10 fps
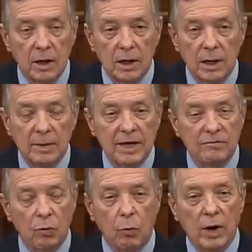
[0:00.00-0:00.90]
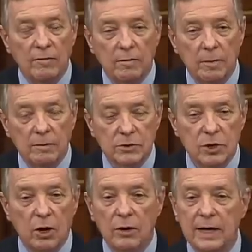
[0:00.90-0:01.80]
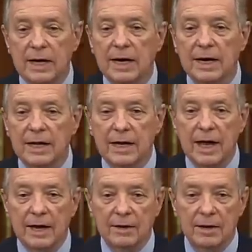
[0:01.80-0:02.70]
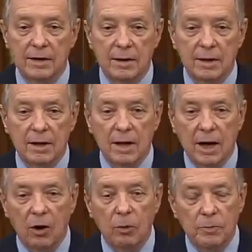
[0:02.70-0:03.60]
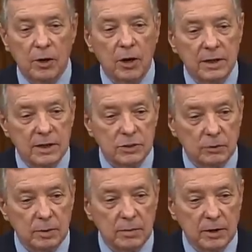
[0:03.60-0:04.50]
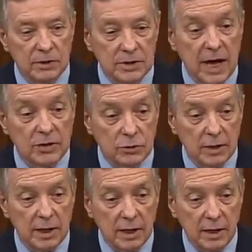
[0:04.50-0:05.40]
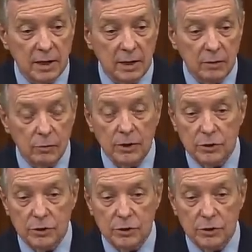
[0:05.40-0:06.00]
Let me give you one of them. It was called Italy Gate. I hope you caught this one because naturally Rudy